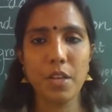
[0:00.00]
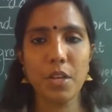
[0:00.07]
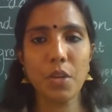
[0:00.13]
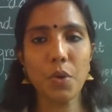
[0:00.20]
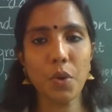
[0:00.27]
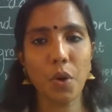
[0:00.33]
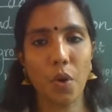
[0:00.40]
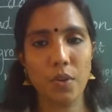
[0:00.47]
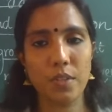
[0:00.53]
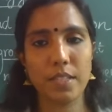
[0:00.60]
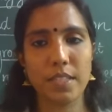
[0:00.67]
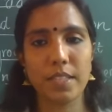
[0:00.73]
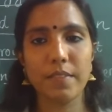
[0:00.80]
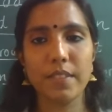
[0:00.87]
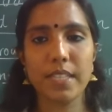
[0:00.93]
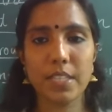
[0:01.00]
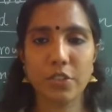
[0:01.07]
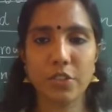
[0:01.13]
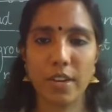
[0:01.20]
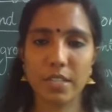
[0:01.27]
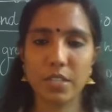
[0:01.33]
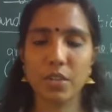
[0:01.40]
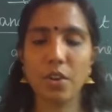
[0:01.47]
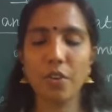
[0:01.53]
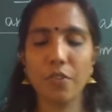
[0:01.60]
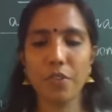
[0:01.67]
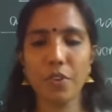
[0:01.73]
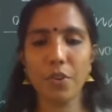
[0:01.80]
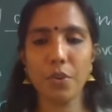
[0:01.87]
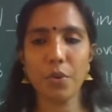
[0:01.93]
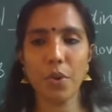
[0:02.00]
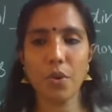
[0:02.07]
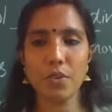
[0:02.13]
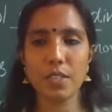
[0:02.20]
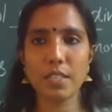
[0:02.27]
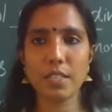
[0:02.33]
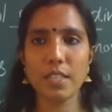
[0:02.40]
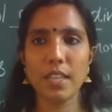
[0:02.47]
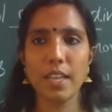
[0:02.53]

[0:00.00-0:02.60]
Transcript: neurons, the structure of neurons